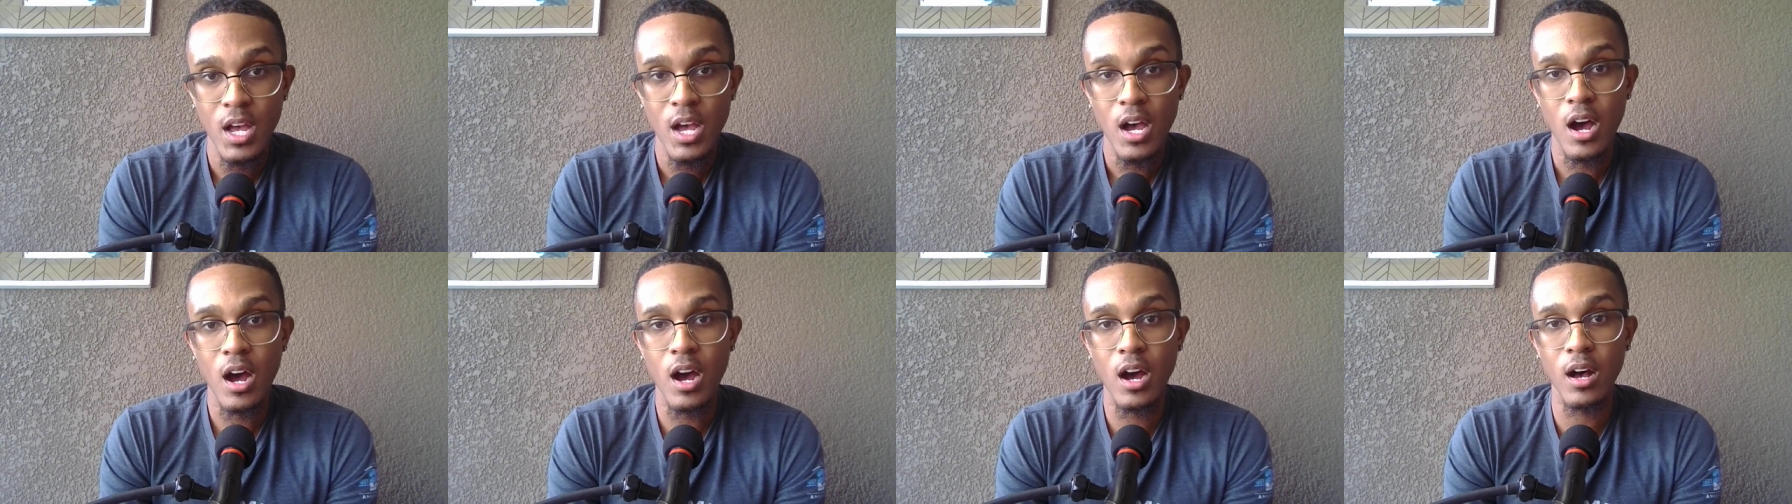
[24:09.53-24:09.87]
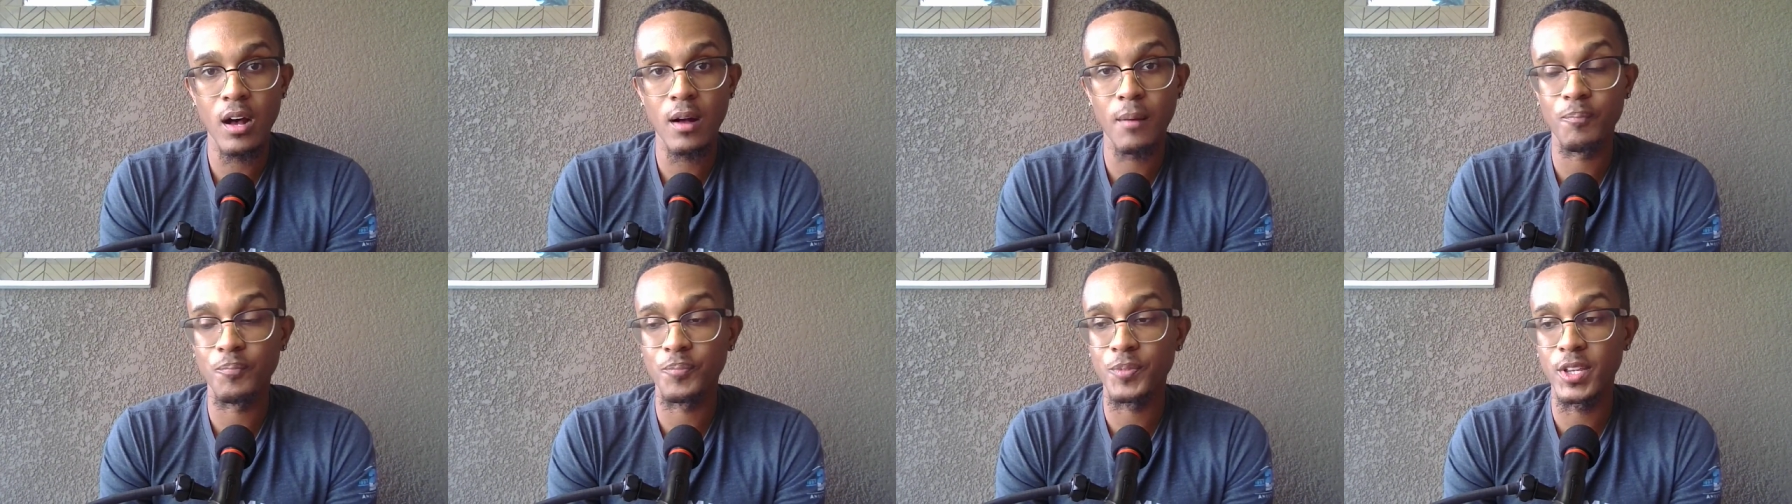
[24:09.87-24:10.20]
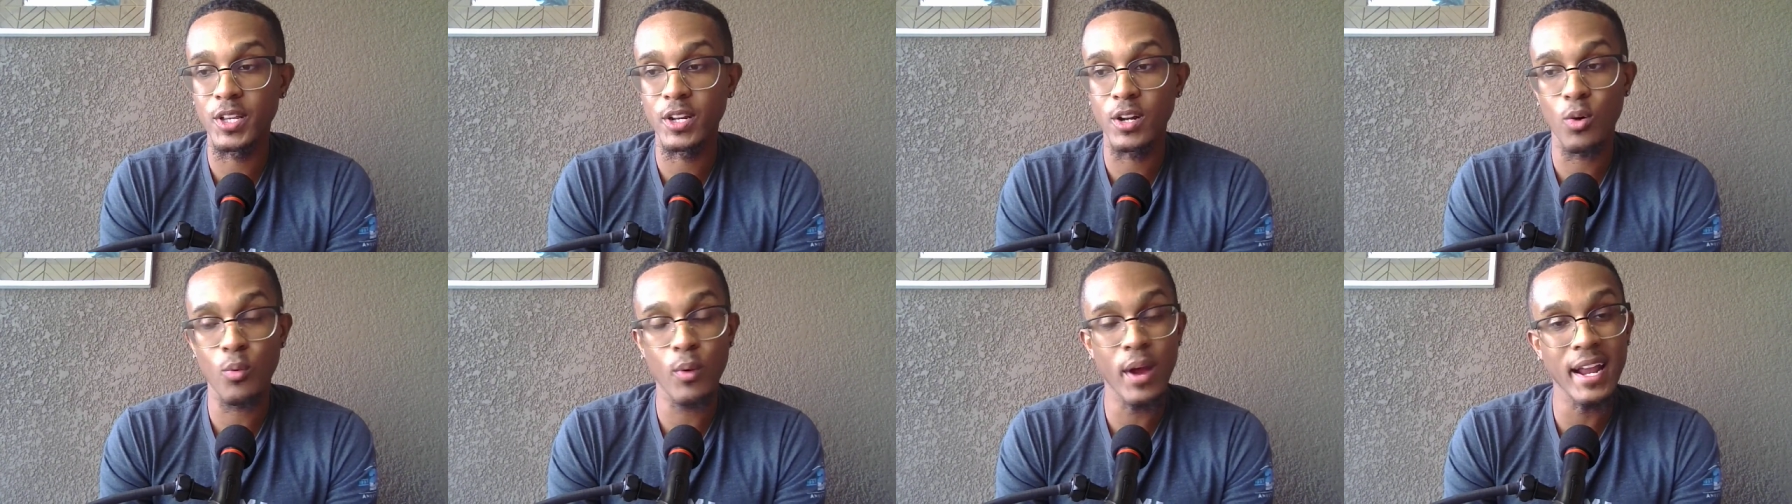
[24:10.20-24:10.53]
Um,
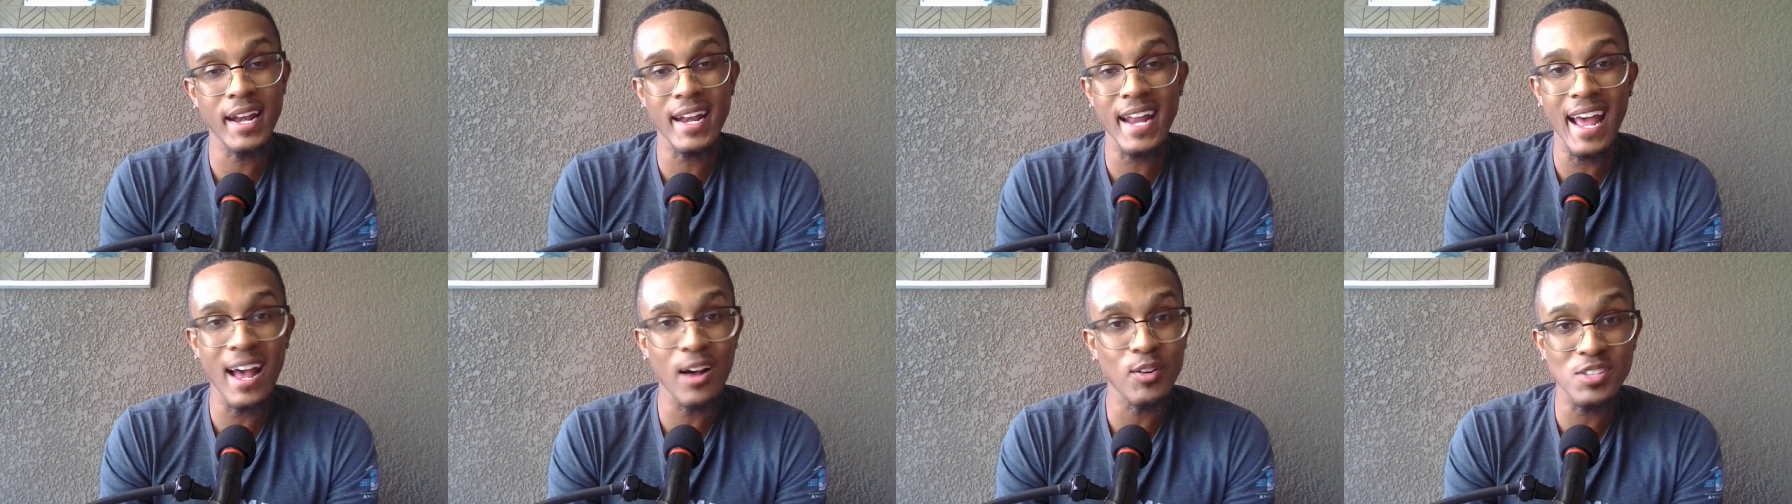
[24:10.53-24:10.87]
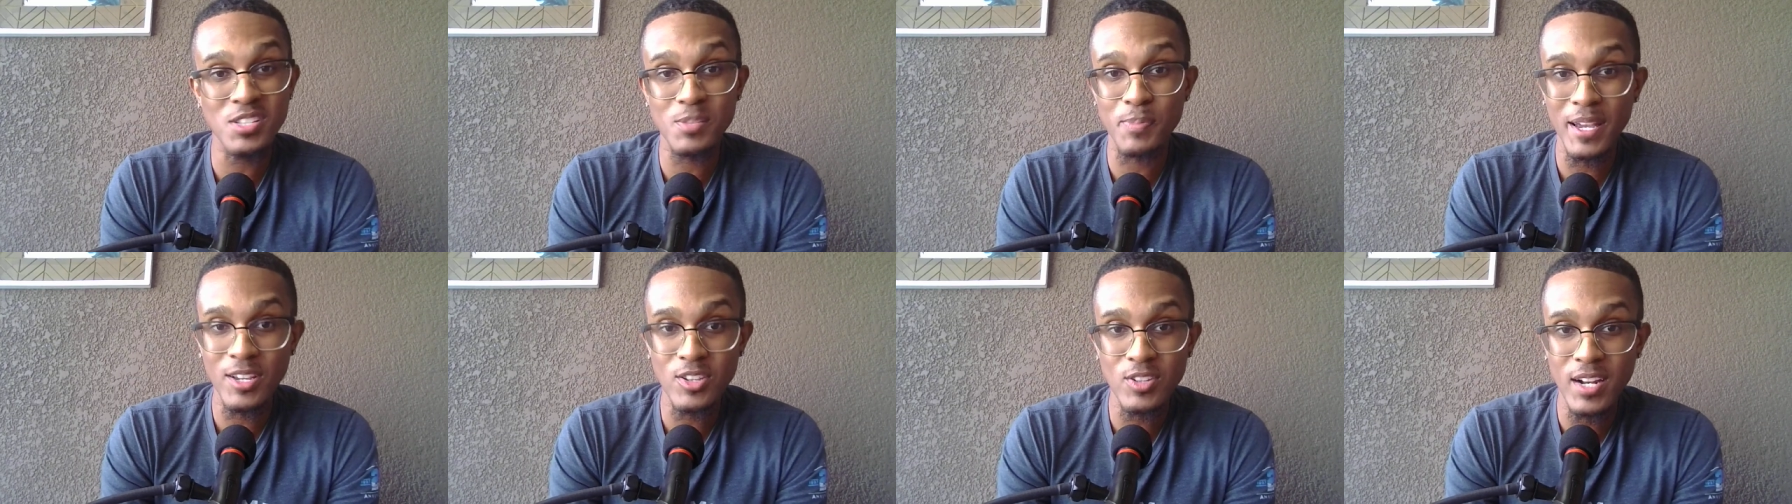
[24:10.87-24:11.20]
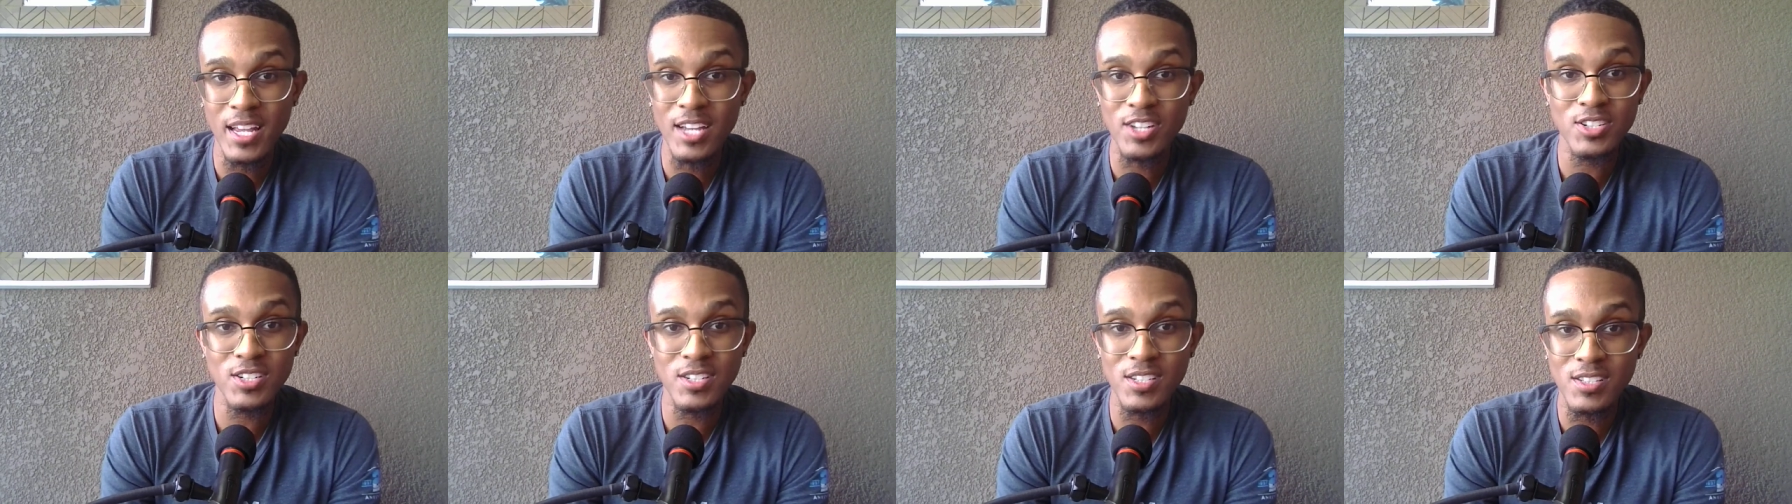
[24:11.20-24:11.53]
you know, right now it's
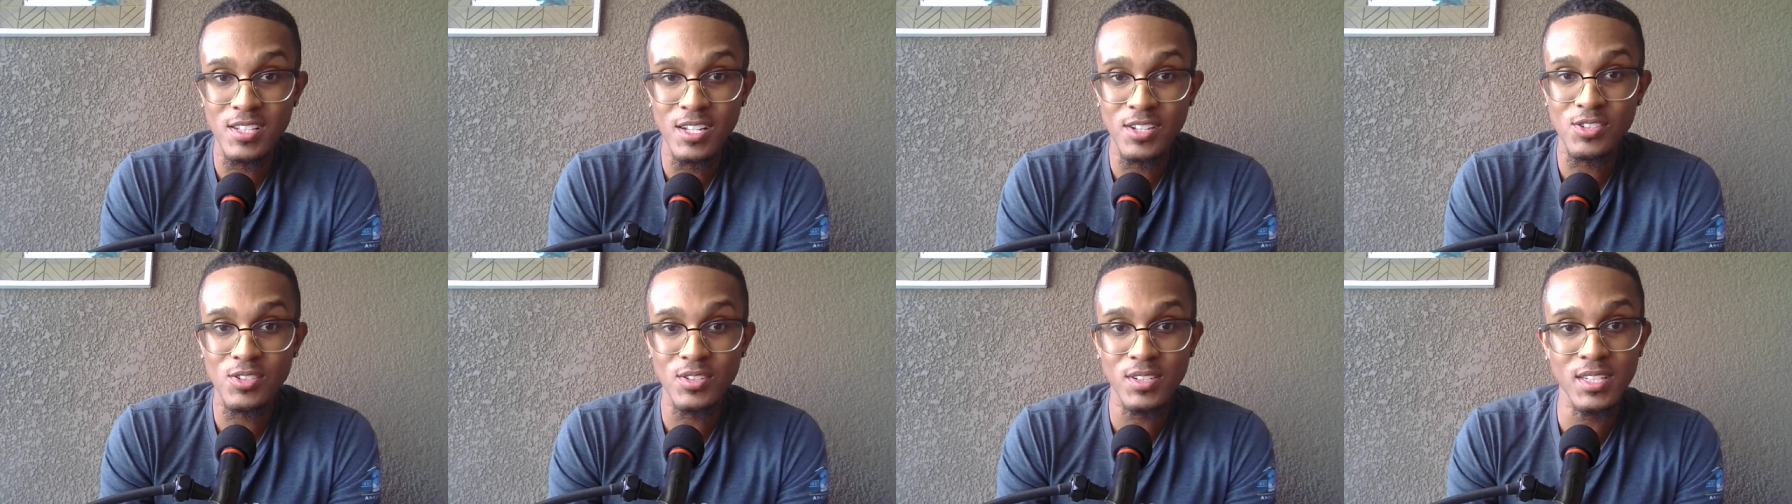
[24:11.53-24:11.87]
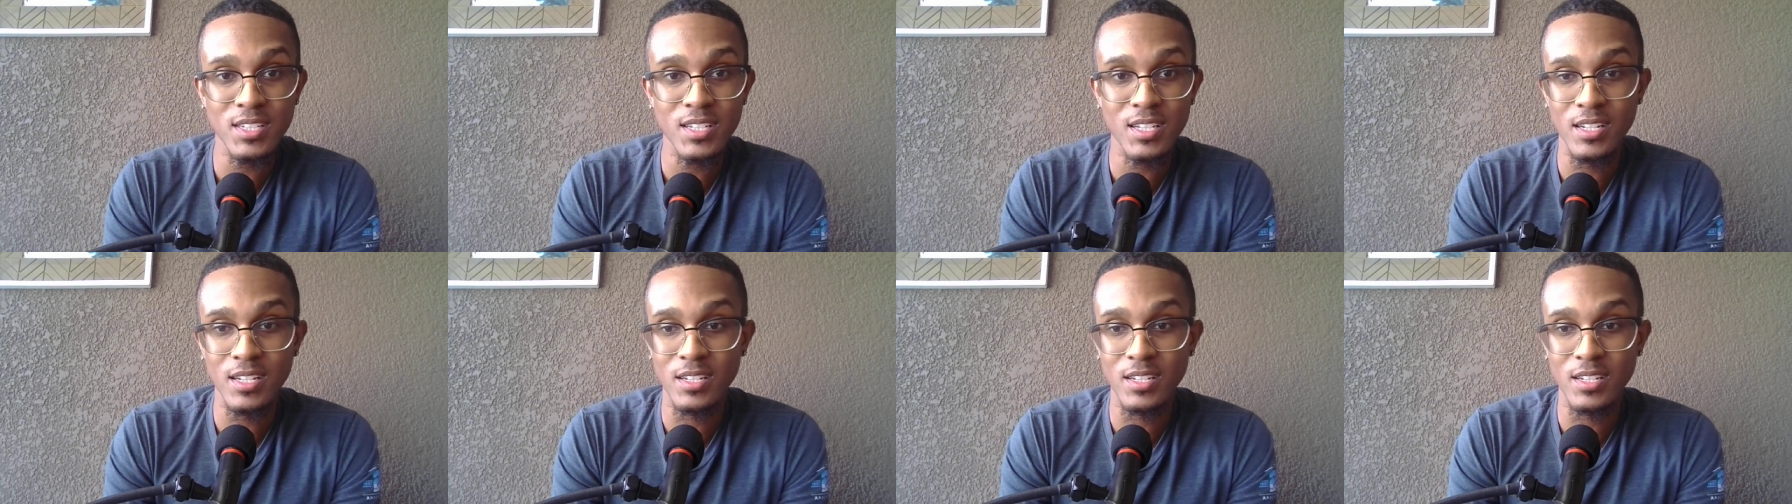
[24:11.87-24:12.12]
speculation essentially.